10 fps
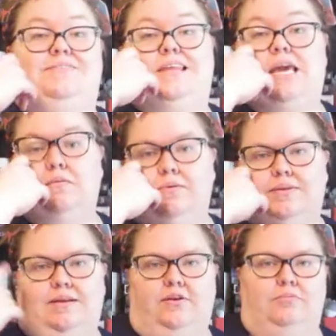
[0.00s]
If the camera's
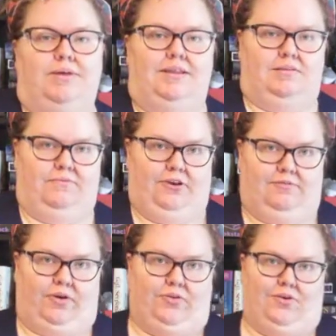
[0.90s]
in a new place, I'm very,
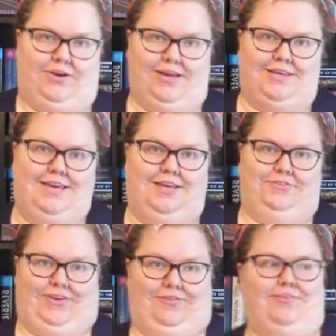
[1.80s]
very sorry. I can't
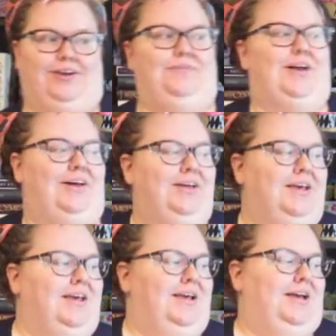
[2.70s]
check very well.
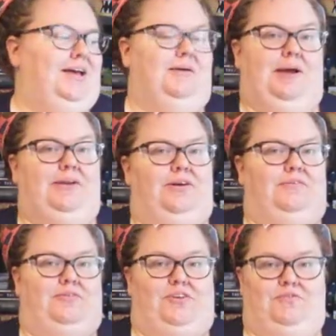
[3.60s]
I don't have
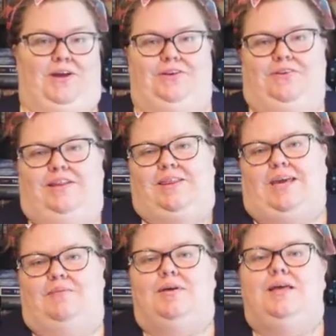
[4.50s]
a viewfinder on this
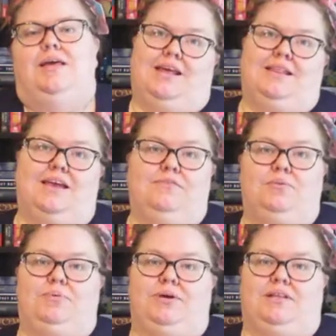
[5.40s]
camera. That's every
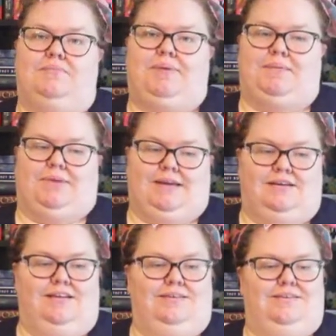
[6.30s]
book by Black
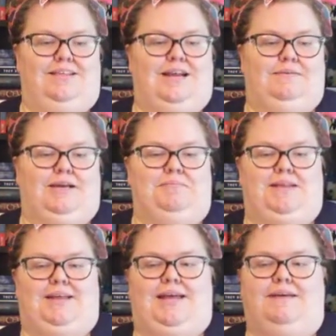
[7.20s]
authors that I
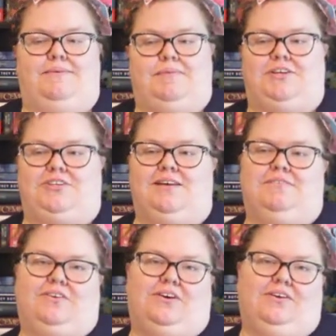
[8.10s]
recommend that I have on my
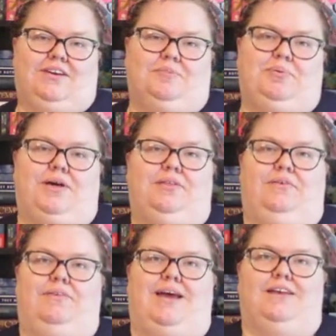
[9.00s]
shelves. There are a couple
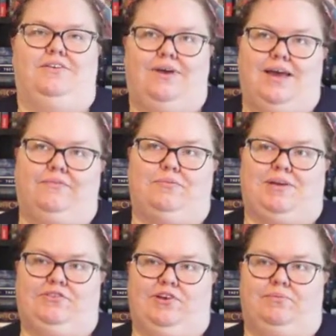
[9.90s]
others that I don't have on
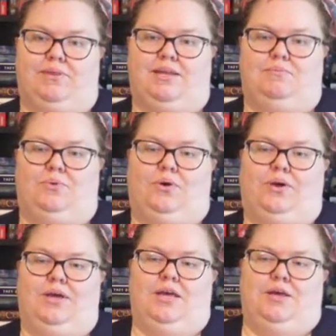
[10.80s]
my shelves
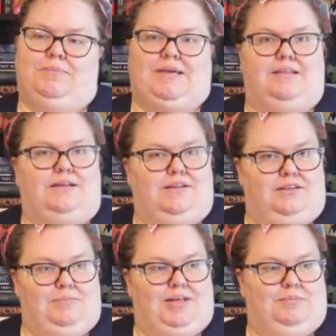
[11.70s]
anymore because I
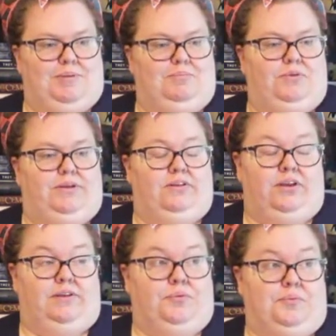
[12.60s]
lent them out to people and then
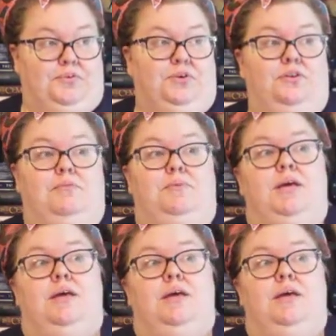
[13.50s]
they never returned them.